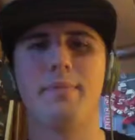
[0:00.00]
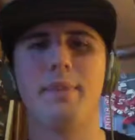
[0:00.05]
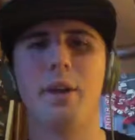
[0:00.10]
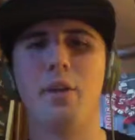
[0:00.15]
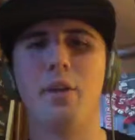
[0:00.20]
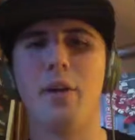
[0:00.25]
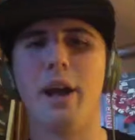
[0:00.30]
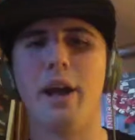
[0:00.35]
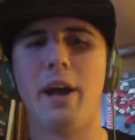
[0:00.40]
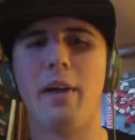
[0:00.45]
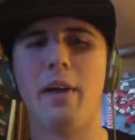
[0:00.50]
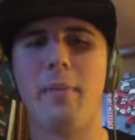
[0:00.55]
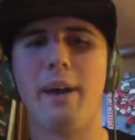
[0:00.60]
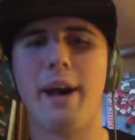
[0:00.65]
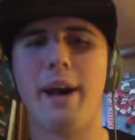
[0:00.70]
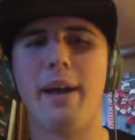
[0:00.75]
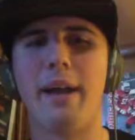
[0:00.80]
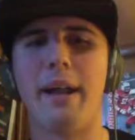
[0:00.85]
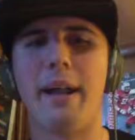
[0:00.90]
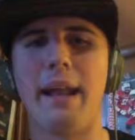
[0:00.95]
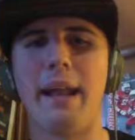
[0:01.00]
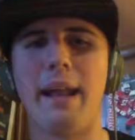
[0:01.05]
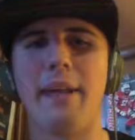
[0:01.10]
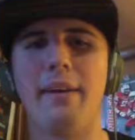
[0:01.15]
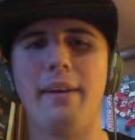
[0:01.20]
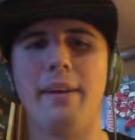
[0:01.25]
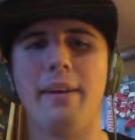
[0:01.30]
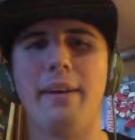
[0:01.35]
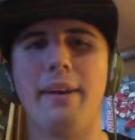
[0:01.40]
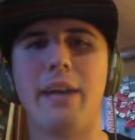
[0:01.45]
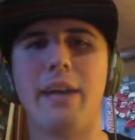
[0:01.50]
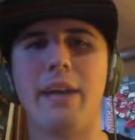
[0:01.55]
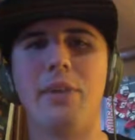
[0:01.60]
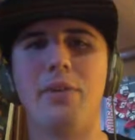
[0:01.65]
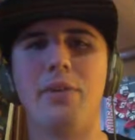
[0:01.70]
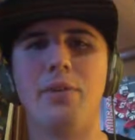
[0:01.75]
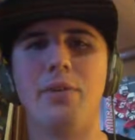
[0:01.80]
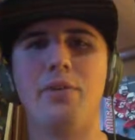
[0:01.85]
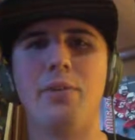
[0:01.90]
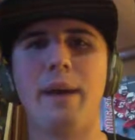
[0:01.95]
No doubt about it. And again,
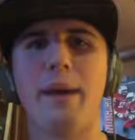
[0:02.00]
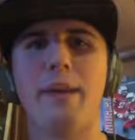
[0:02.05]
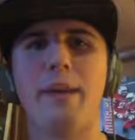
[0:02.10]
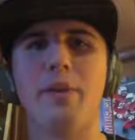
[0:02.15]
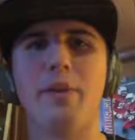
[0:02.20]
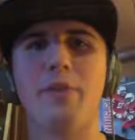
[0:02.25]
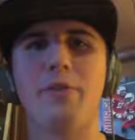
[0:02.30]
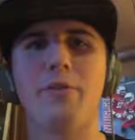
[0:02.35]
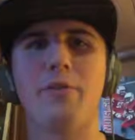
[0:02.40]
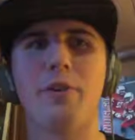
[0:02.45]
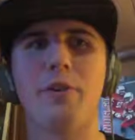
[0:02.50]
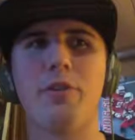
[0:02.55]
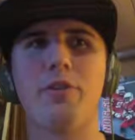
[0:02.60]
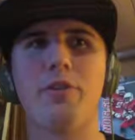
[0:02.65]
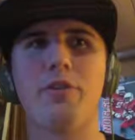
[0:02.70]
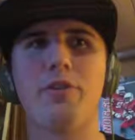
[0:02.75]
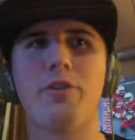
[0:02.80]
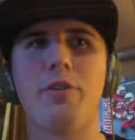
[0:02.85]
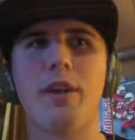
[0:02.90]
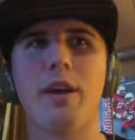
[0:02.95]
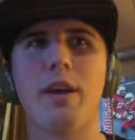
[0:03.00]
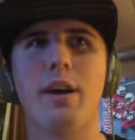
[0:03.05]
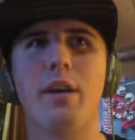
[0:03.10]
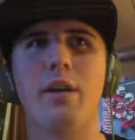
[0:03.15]
you spent your first,